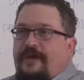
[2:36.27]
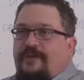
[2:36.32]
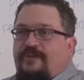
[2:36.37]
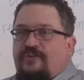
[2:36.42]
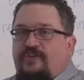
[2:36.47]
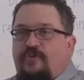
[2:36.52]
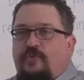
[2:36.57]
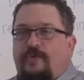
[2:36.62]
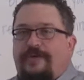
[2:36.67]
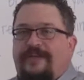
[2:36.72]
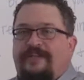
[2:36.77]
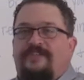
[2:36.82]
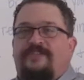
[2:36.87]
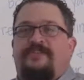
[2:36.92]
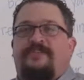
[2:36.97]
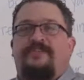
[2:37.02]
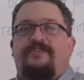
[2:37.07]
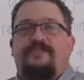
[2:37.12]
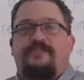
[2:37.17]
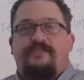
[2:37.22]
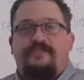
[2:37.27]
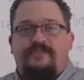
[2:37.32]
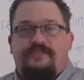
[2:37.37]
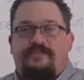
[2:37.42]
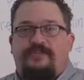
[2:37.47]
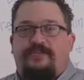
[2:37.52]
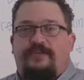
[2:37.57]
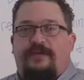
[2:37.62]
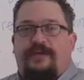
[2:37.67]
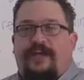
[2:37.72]
2
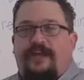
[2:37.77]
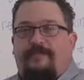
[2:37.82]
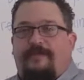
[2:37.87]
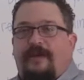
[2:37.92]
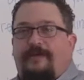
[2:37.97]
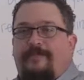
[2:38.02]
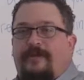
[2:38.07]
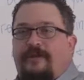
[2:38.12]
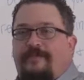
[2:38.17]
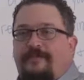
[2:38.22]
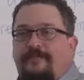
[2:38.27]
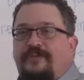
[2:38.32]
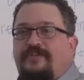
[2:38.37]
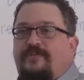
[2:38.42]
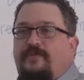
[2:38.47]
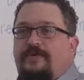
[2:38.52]
instances at a bare minimum because I